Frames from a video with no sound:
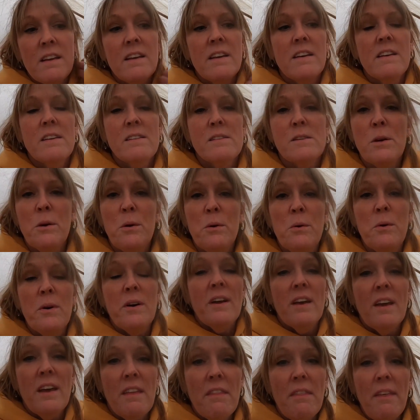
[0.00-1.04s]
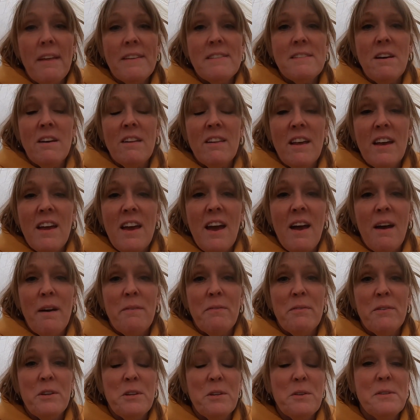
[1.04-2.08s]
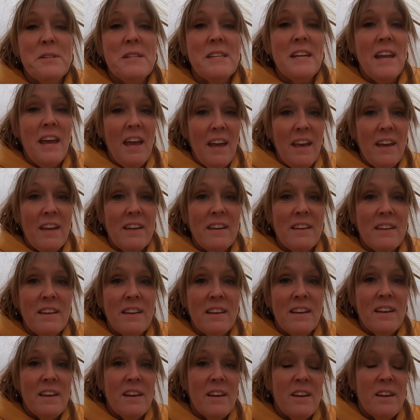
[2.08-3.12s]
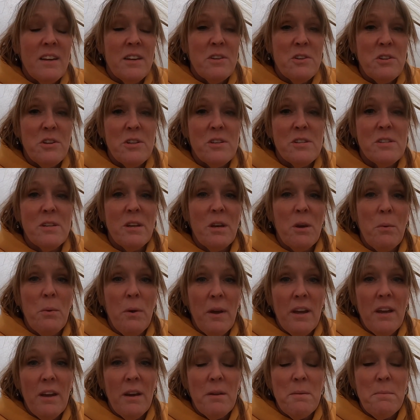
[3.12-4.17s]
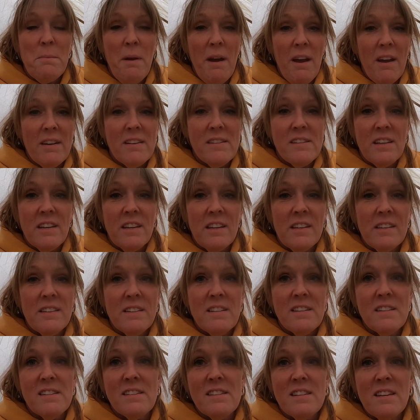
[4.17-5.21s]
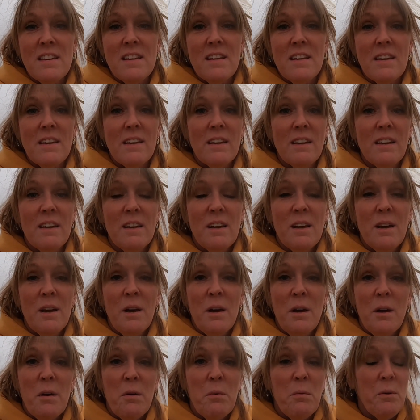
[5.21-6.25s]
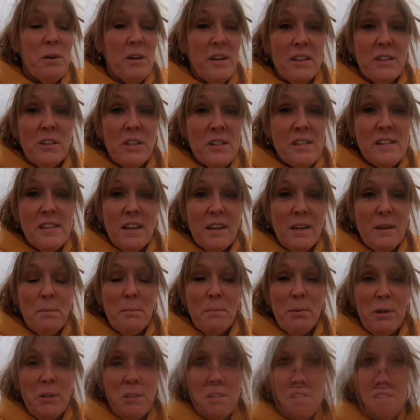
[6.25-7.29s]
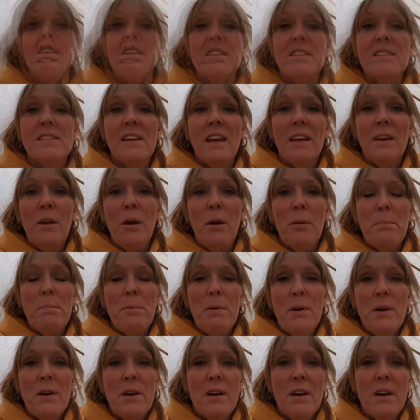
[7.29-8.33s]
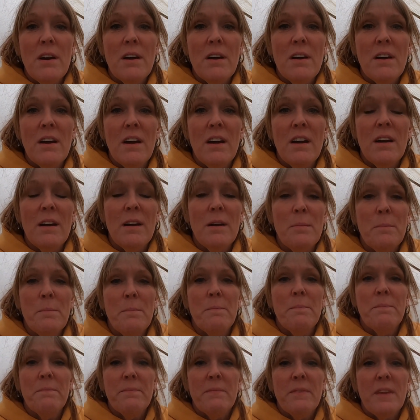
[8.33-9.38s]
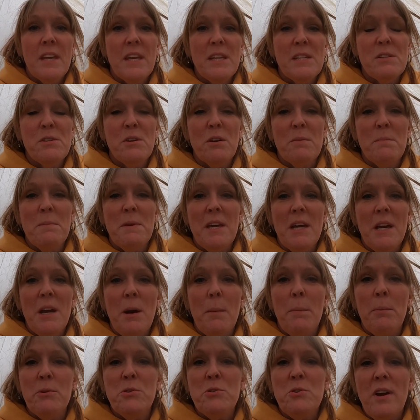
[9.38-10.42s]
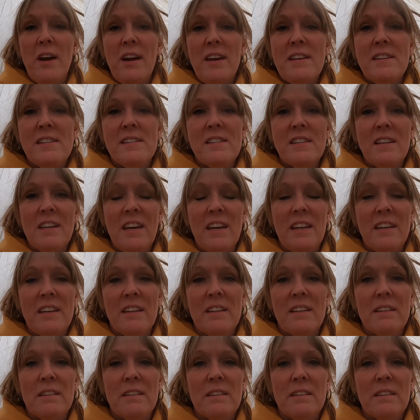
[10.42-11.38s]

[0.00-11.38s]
So that's all I have for you today. Just a quick unboxing to see what it looks like in person. The setup, it took me a couple tries to get it